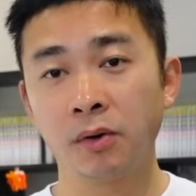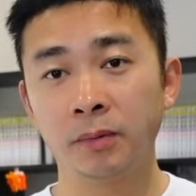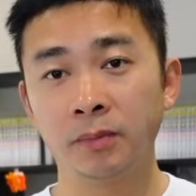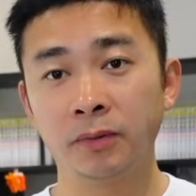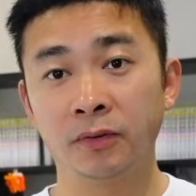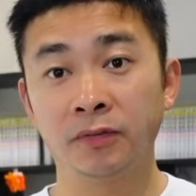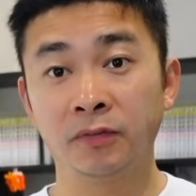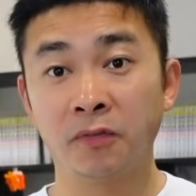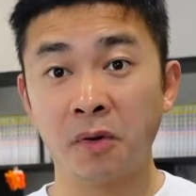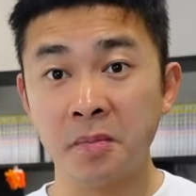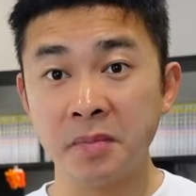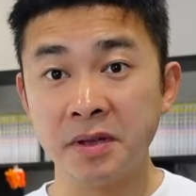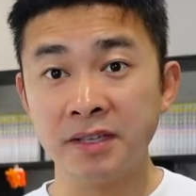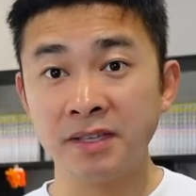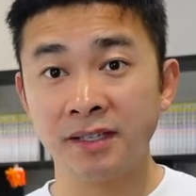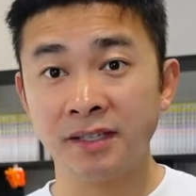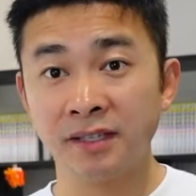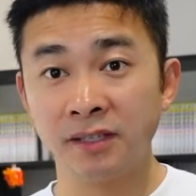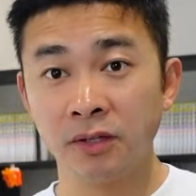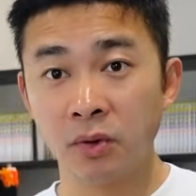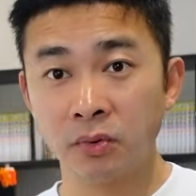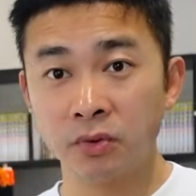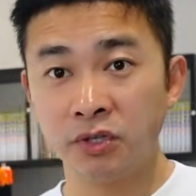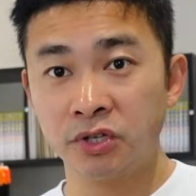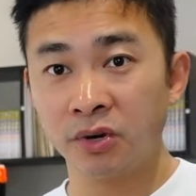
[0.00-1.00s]
performance is
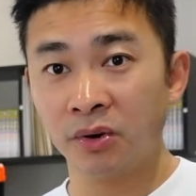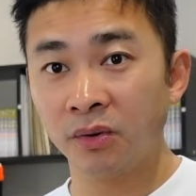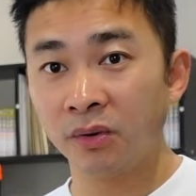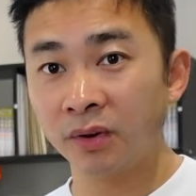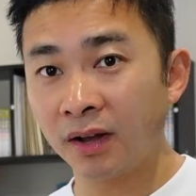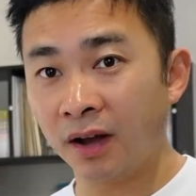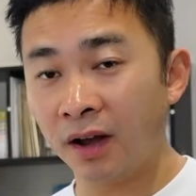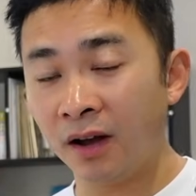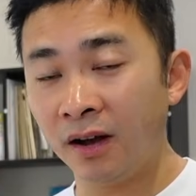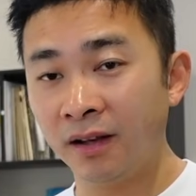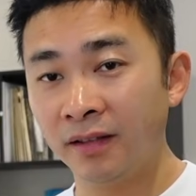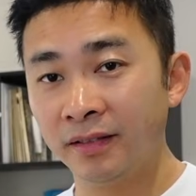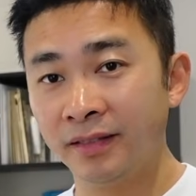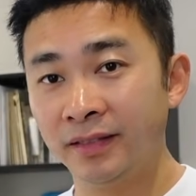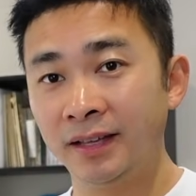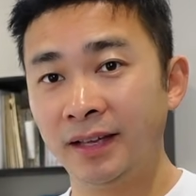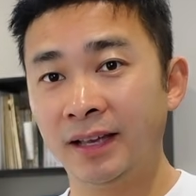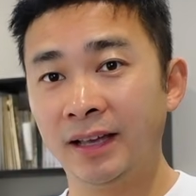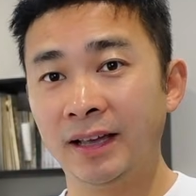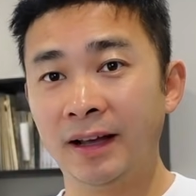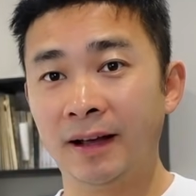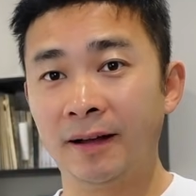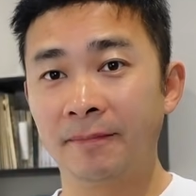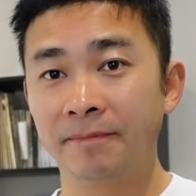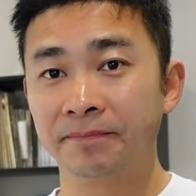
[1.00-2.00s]
no joke on
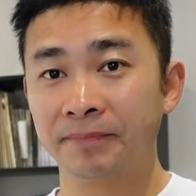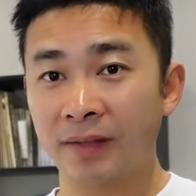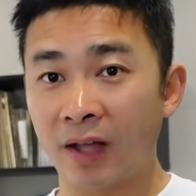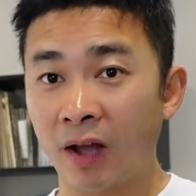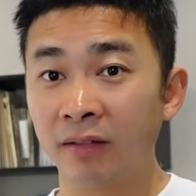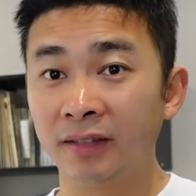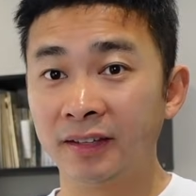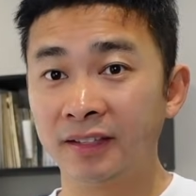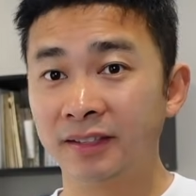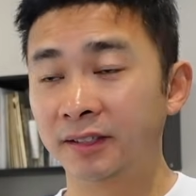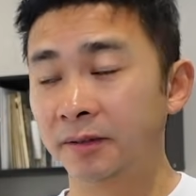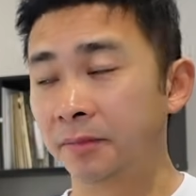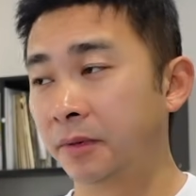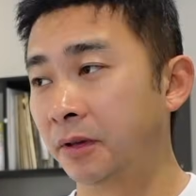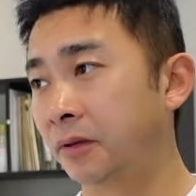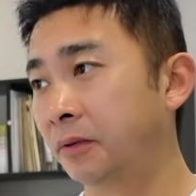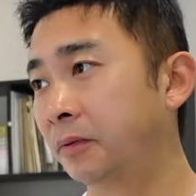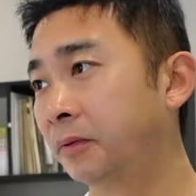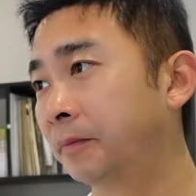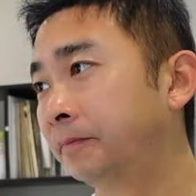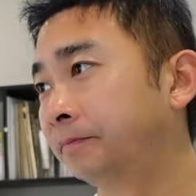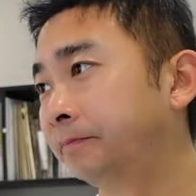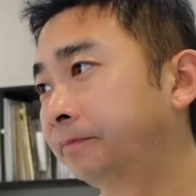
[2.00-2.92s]
the um, on the C P U.